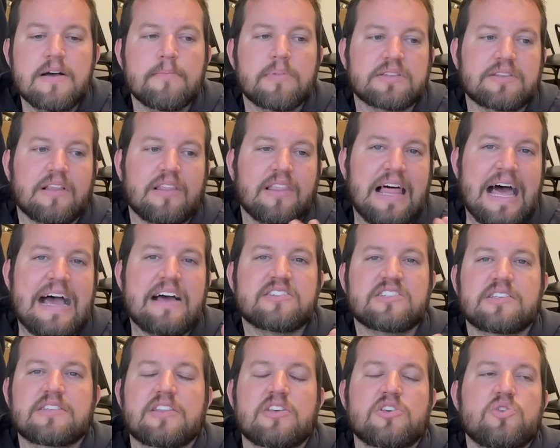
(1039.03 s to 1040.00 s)
but the
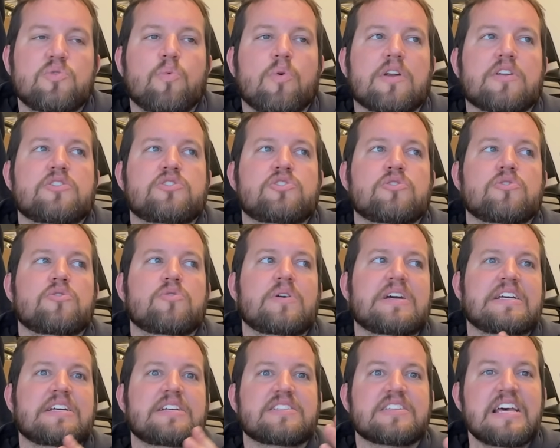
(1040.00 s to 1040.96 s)
last thing that you want to do
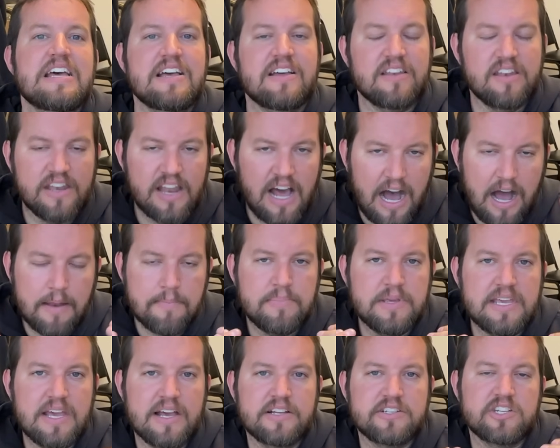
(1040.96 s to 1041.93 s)
is not
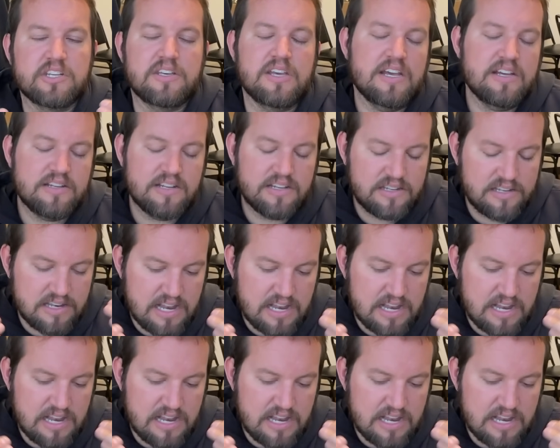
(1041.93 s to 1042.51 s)
be educated,